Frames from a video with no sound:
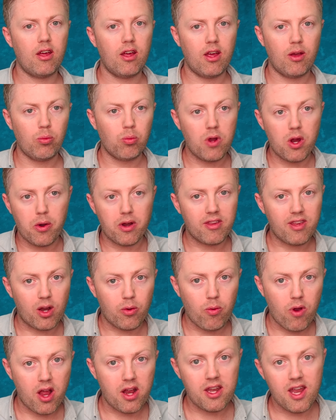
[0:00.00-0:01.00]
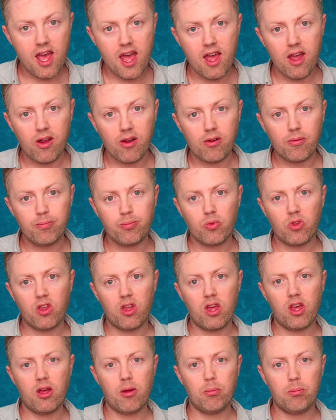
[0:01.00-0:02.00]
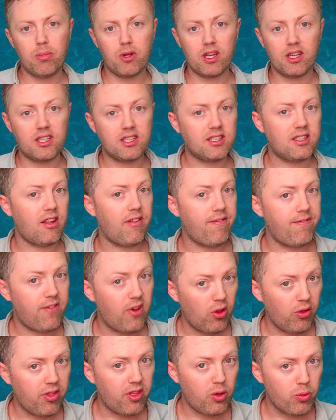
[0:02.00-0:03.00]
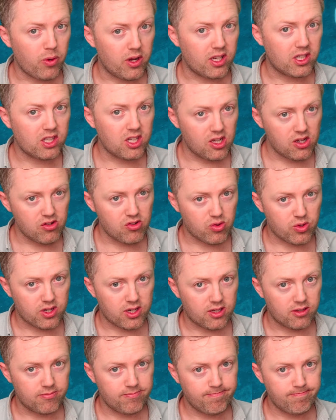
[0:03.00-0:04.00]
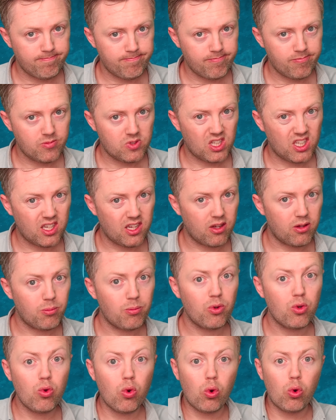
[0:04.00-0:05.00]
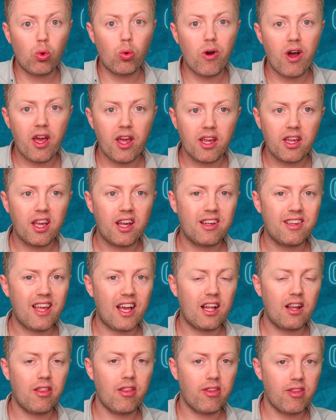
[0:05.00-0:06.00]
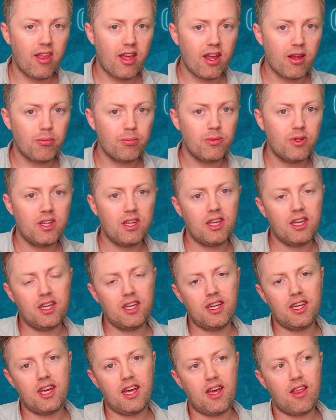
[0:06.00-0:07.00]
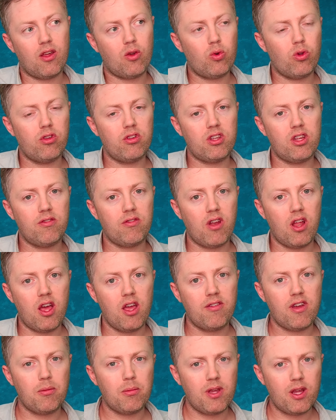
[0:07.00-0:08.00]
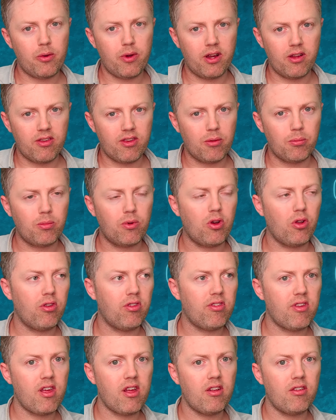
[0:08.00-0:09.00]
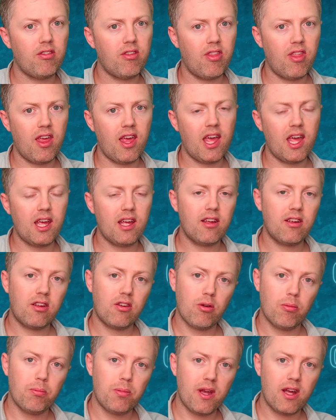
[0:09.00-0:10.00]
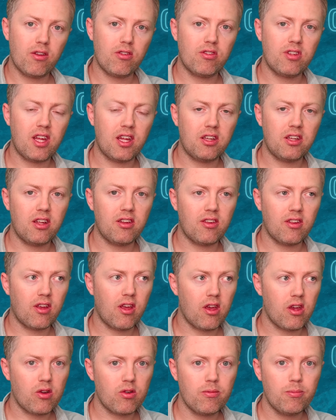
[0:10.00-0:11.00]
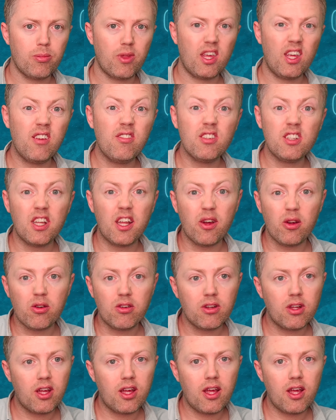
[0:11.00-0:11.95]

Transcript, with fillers: and where it's at right now. But it is a filthy rich country, you know. Norway, exactly the same uh, the quality of life. I'm hearing some concerns there compared to 10 years ago, even though